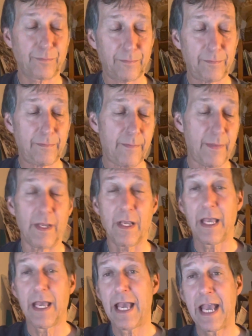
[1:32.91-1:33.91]

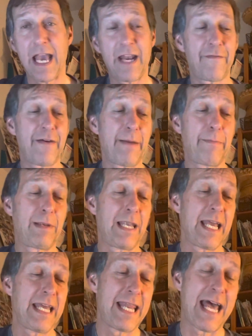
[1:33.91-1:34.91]
And if I
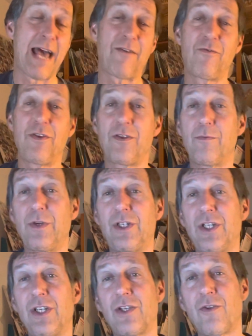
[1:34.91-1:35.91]
play in that rhythm, which
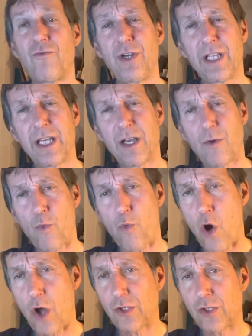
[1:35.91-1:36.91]
is really a
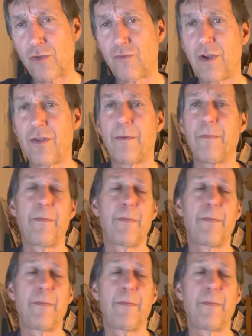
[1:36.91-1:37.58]
waltz rhythm,